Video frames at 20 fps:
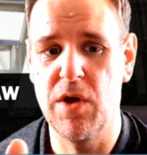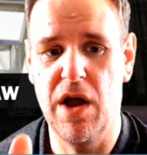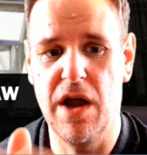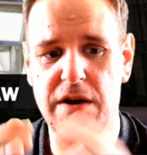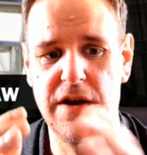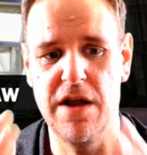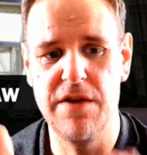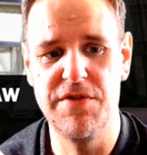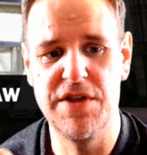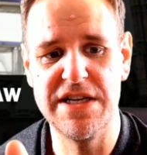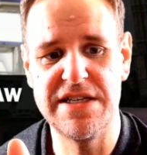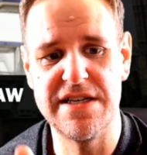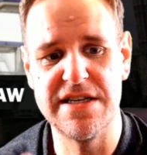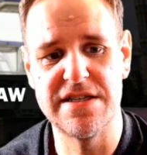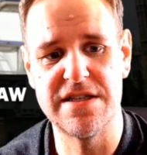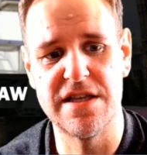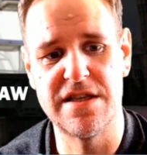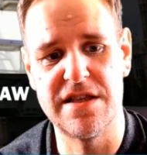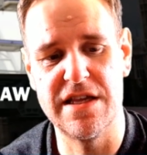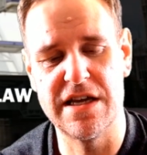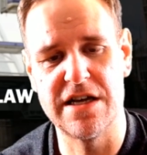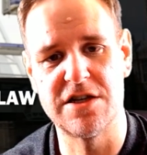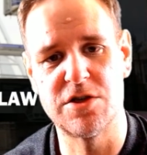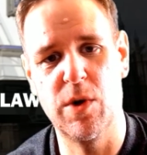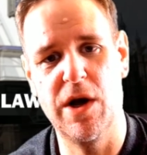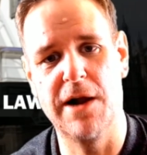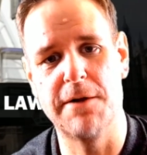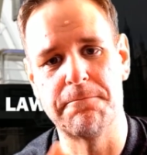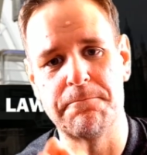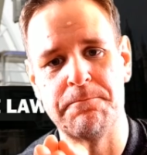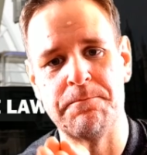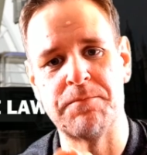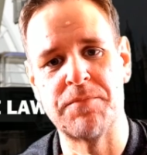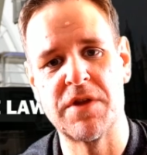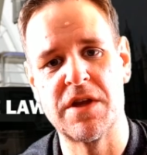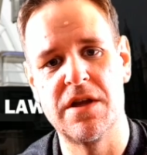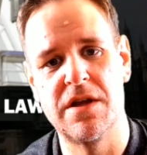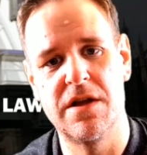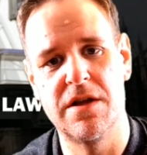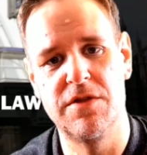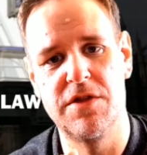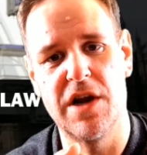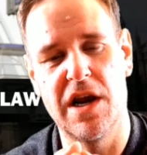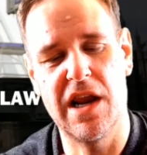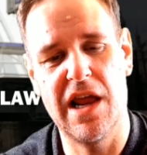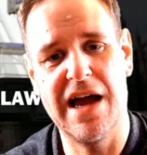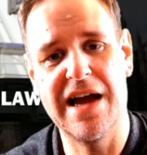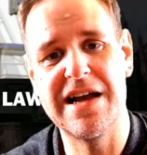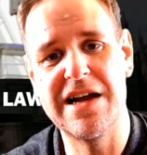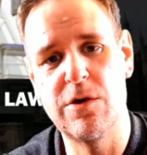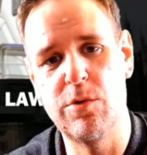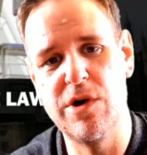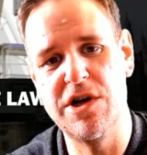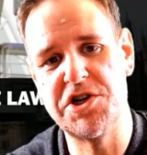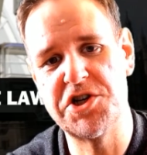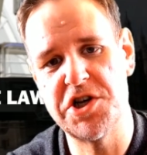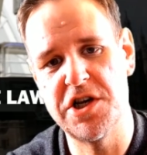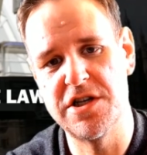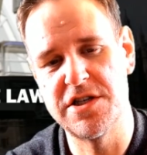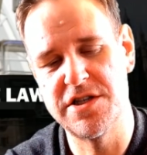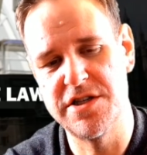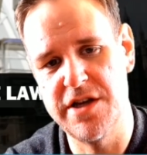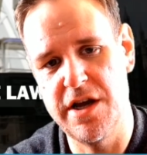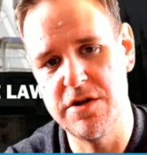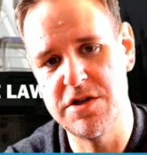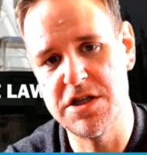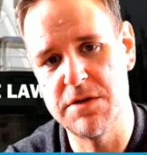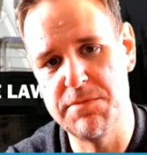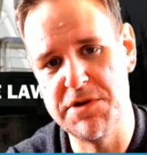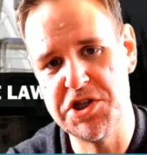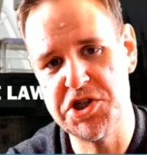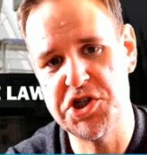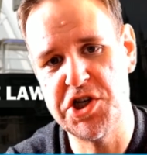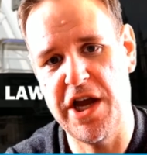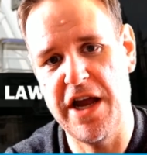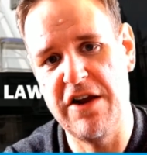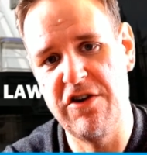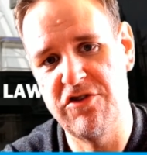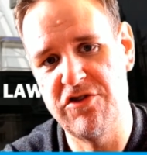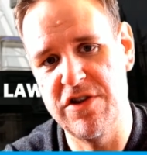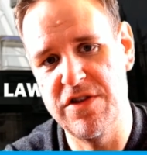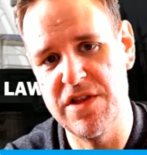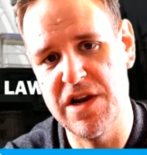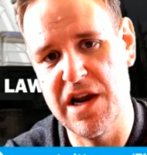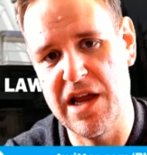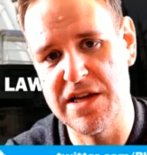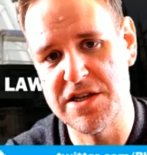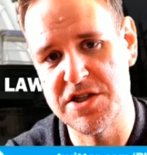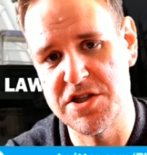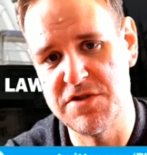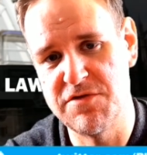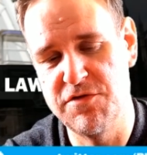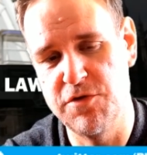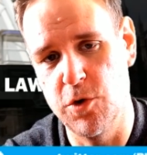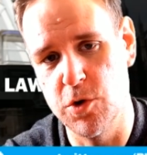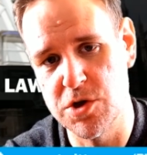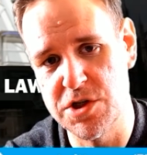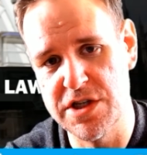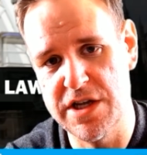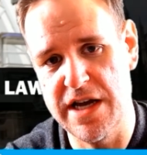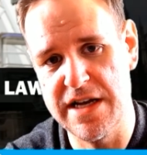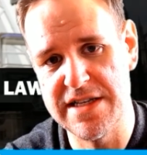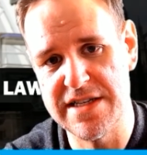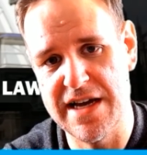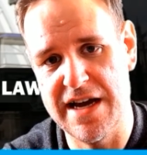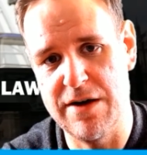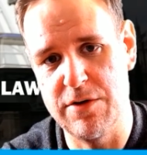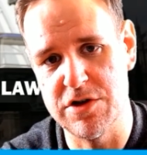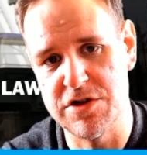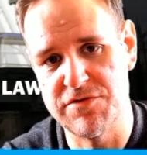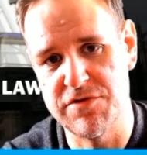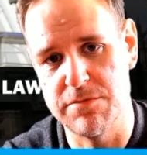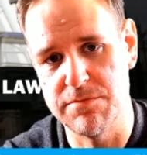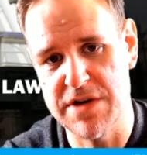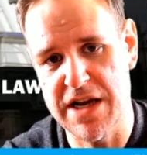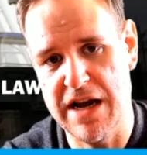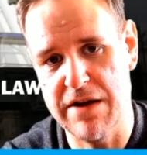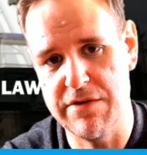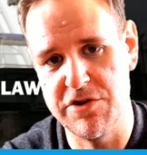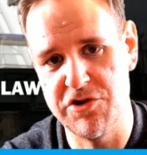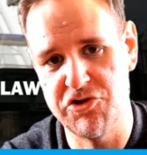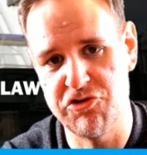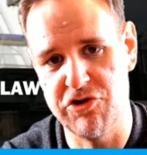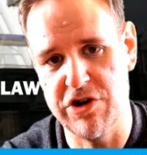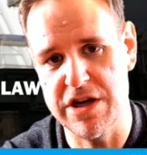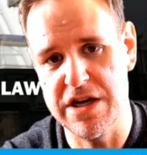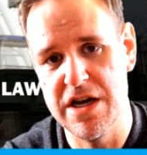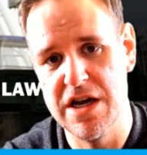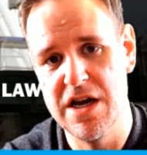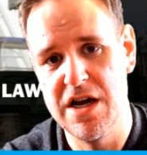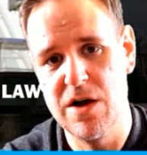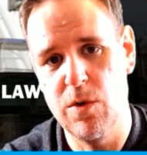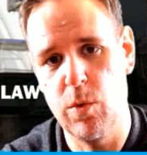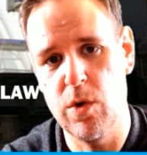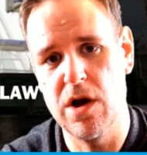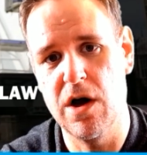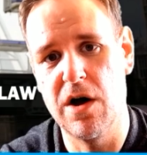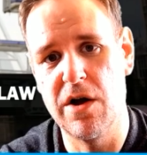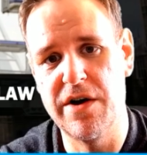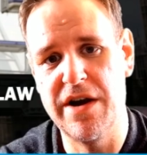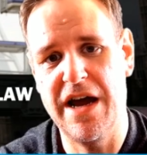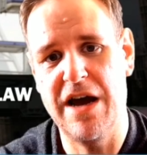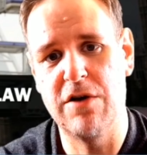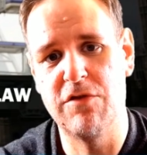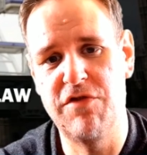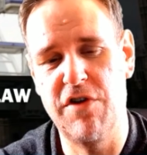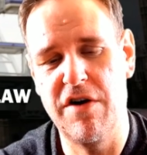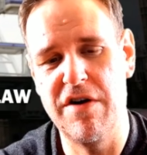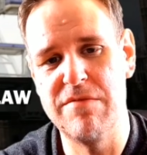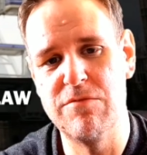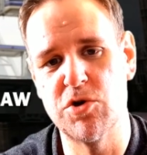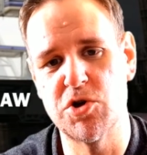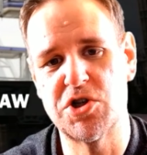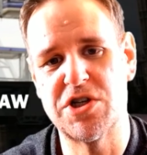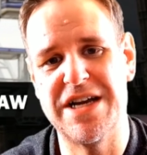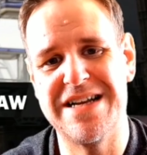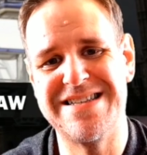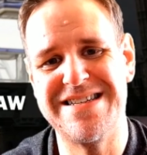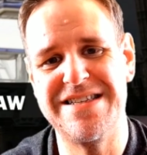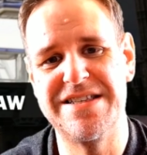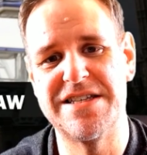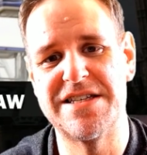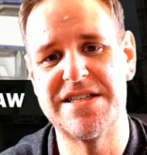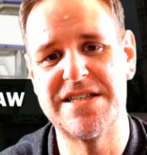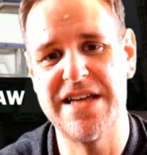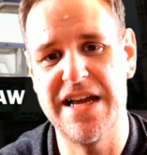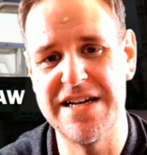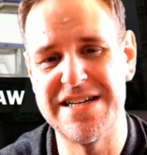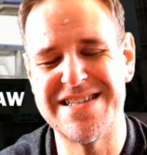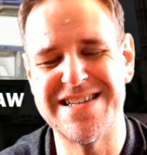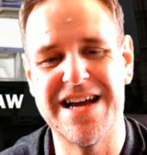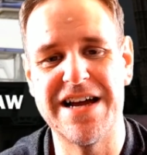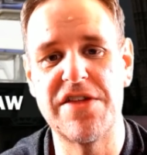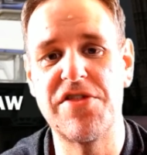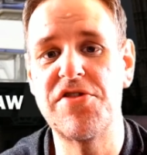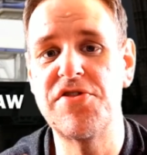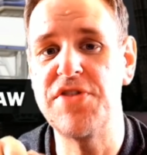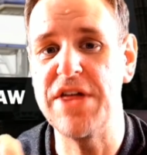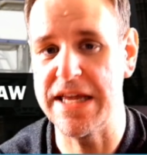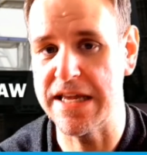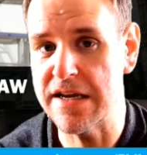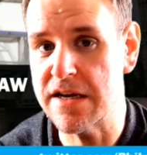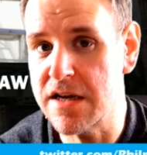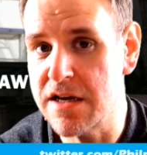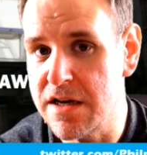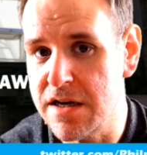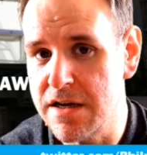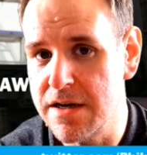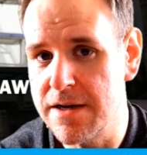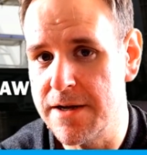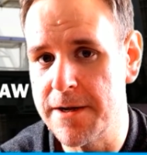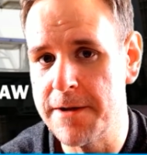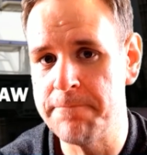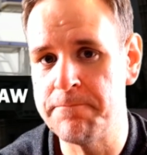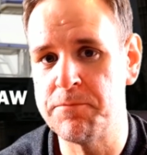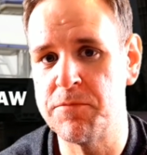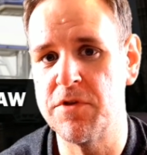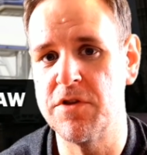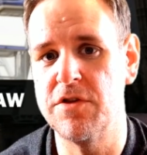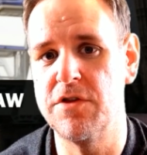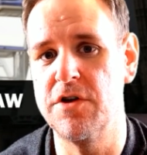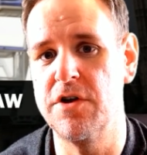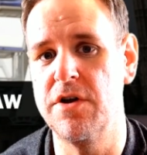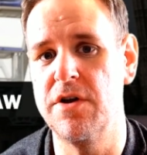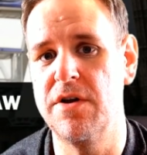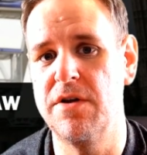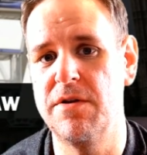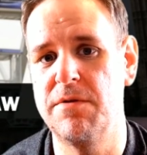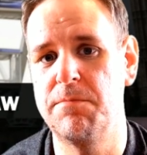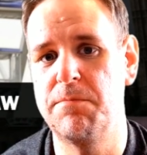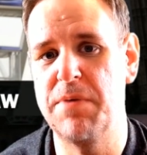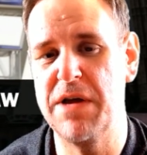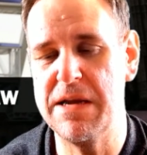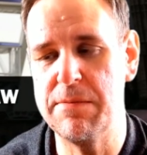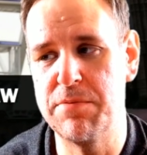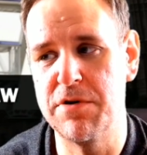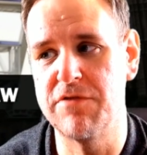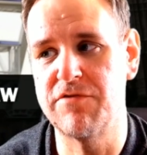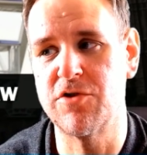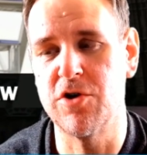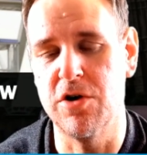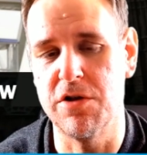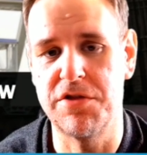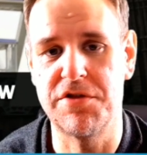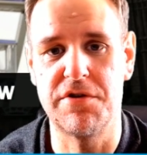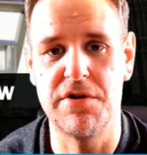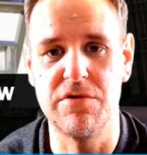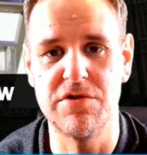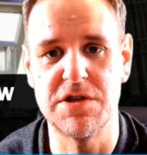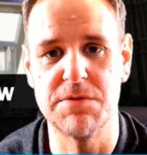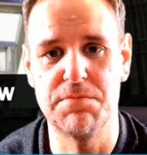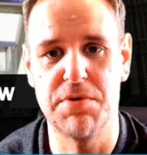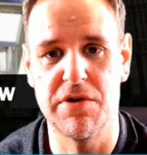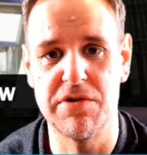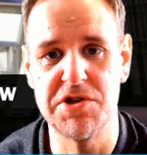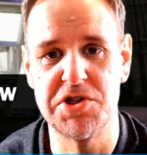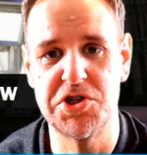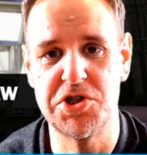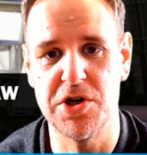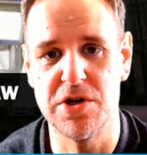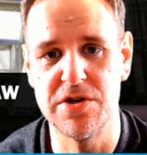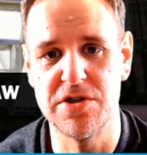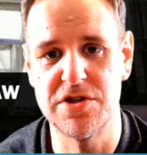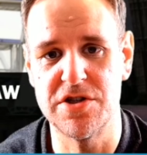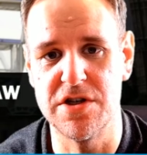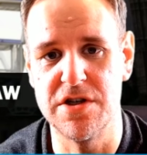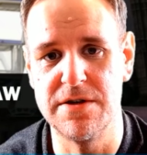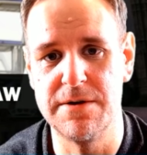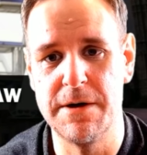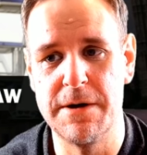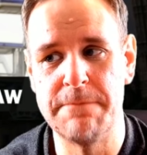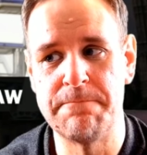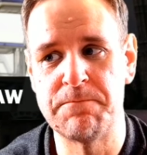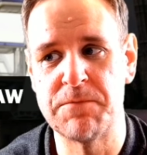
and this is the thing as well. The language has notably changed in the last 48 hours from Downing Street. We are now very much getting the sense, I think, that people have got through to Boris Johnson.